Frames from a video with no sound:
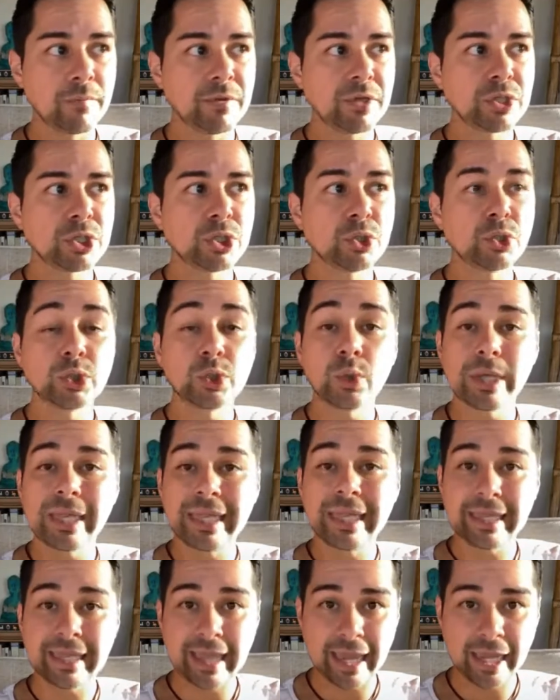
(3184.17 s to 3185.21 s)
with, whoever you
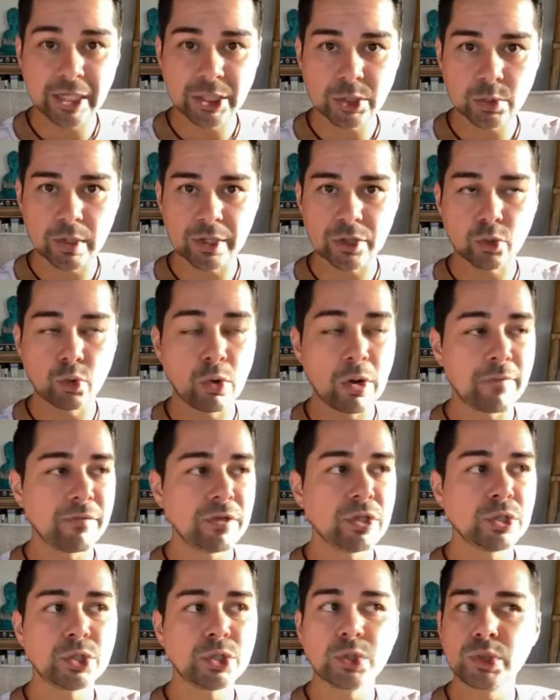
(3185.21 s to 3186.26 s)
choose to engage with,
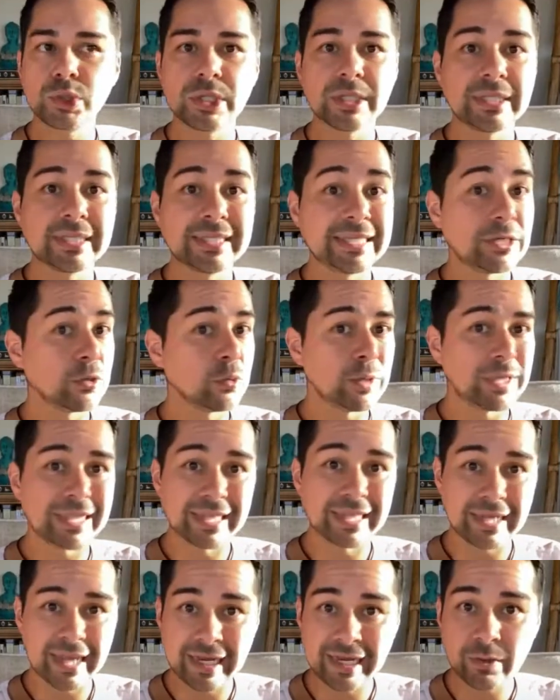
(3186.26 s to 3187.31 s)
whoever you choose to
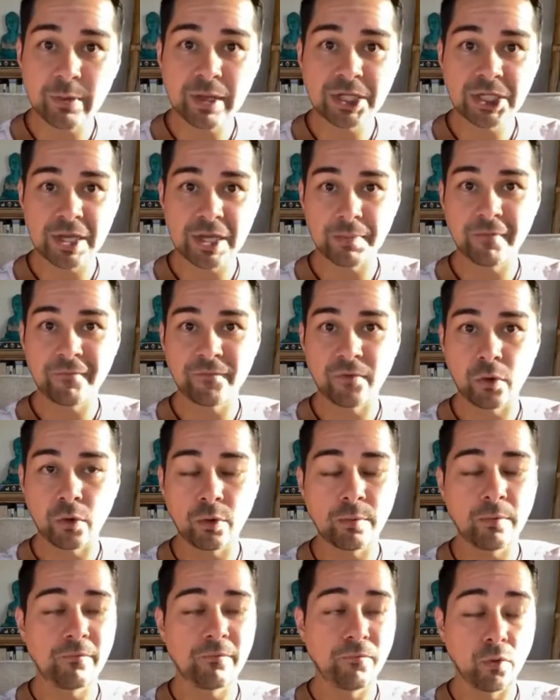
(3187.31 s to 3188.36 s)
deal with in any way, shape,
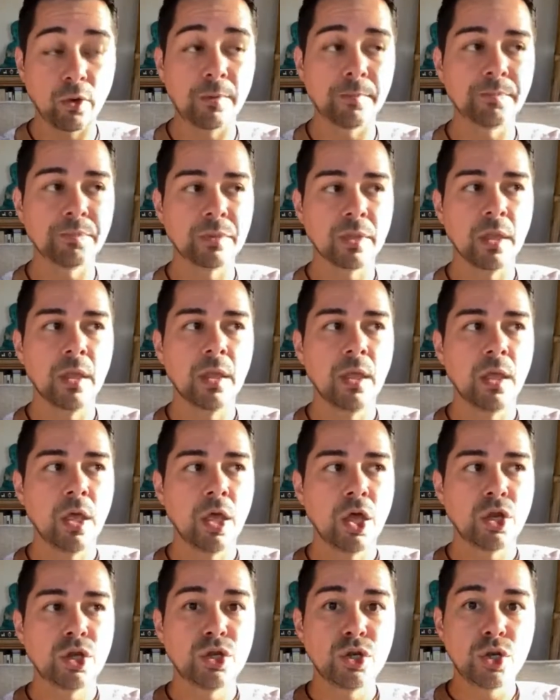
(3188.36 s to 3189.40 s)
or form,
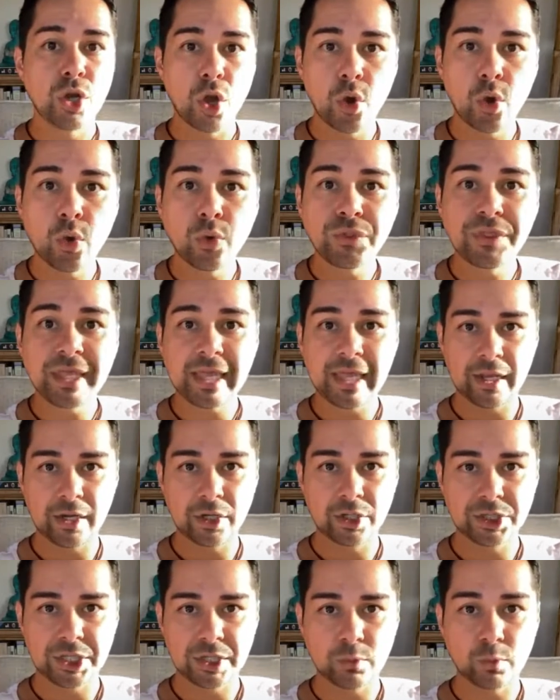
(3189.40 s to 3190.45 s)
know
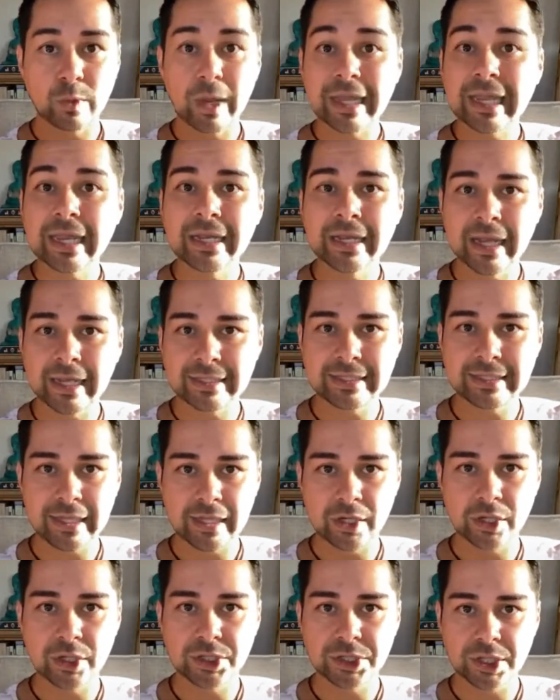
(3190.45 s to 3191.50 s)
the energy,
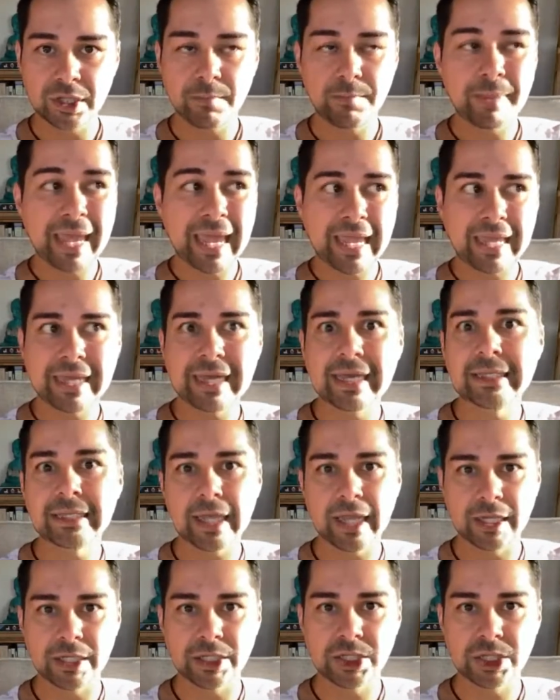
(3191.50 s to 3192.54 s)
recognize the energy,
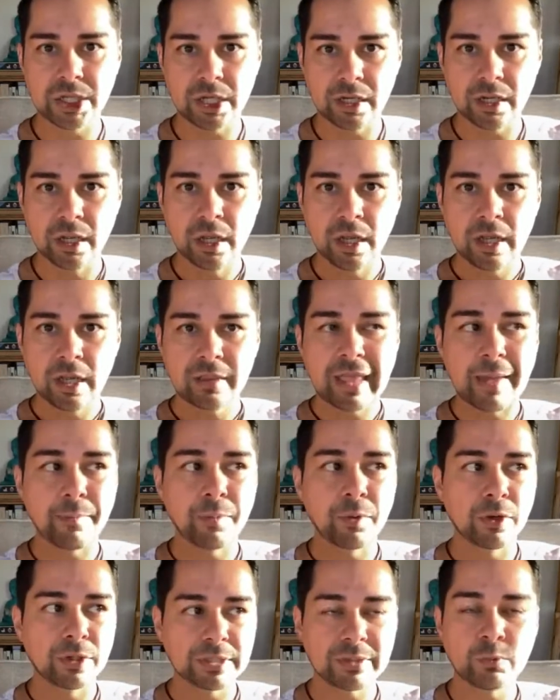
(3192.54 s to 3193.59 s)
pay attention.
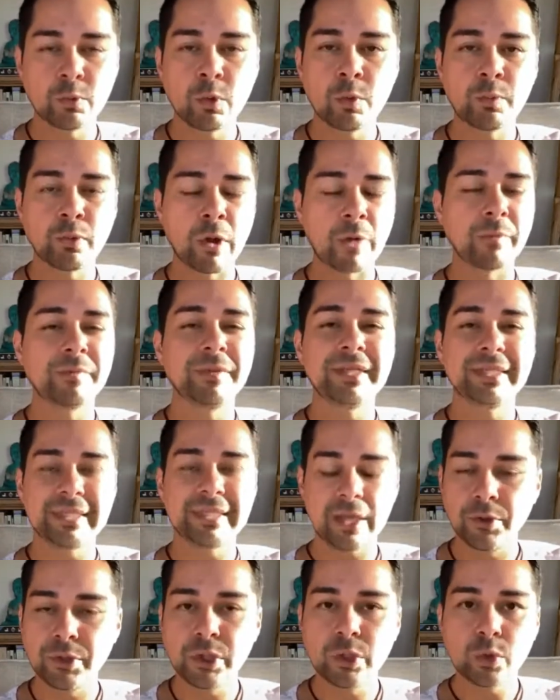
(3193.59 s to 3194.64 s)
That person will
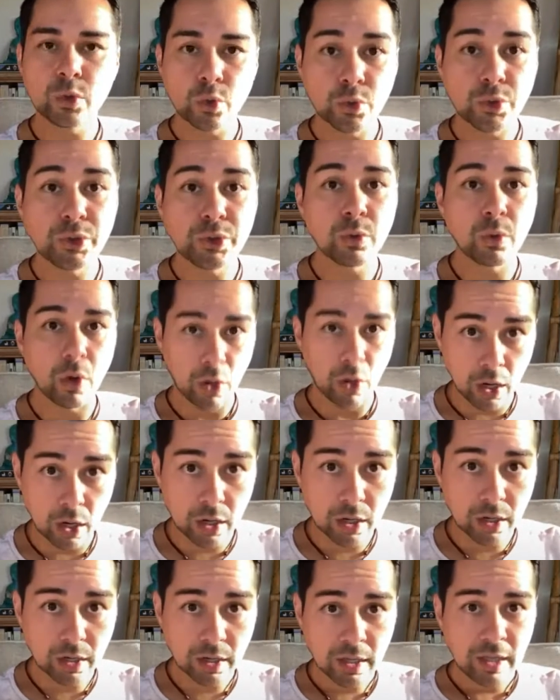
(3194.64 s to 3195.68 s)
probably tell you who
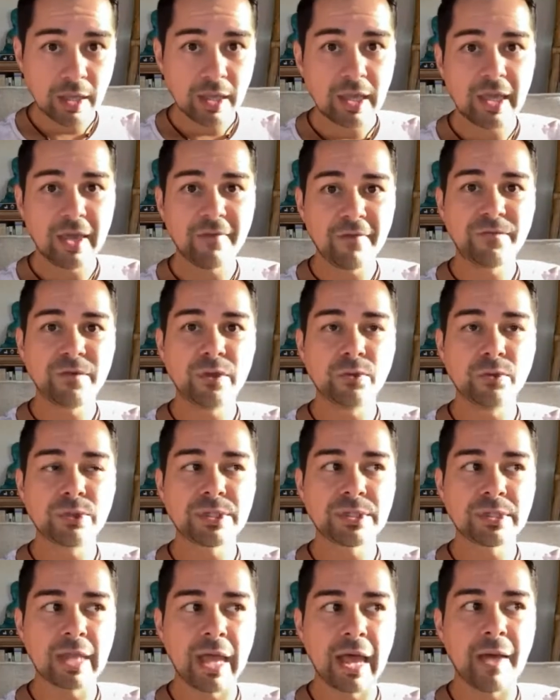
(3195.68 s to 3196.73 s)
you are
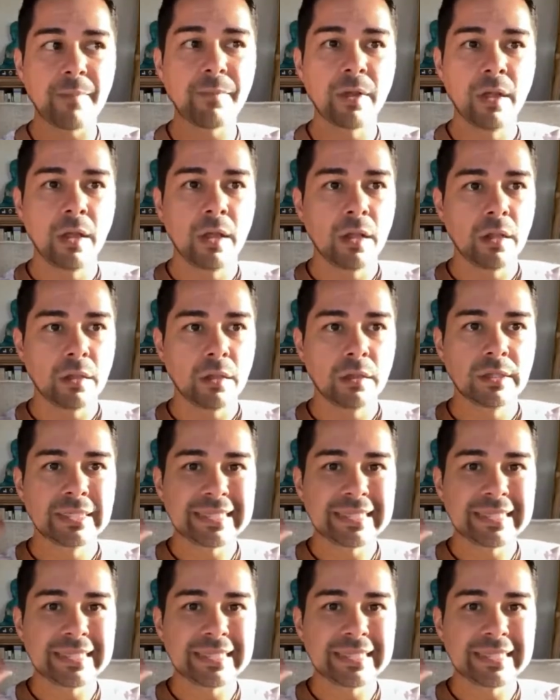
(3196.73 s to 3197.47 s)
if you stop